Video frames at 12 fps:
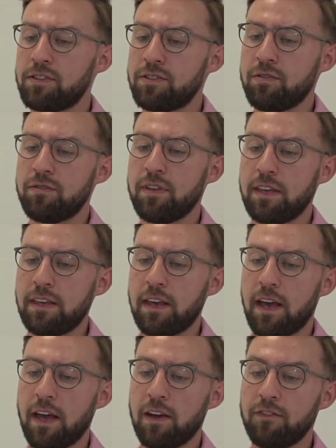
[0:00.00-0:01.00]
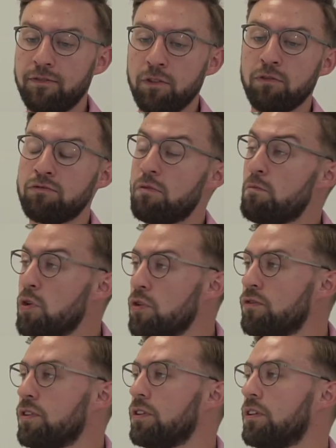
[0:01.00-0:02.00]
to the full
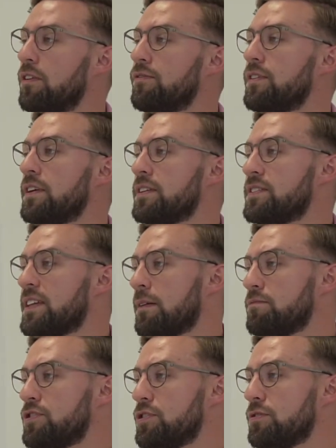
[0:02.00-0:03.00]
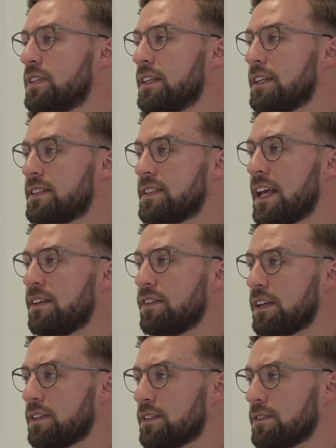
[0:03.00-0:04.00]
removal of the stamp duty
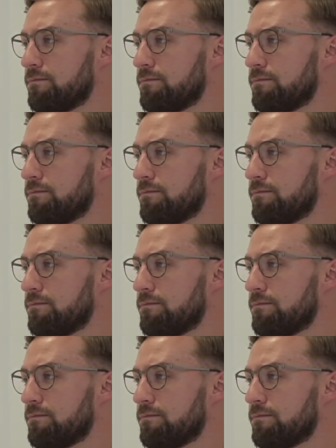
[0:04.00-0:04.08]
savings.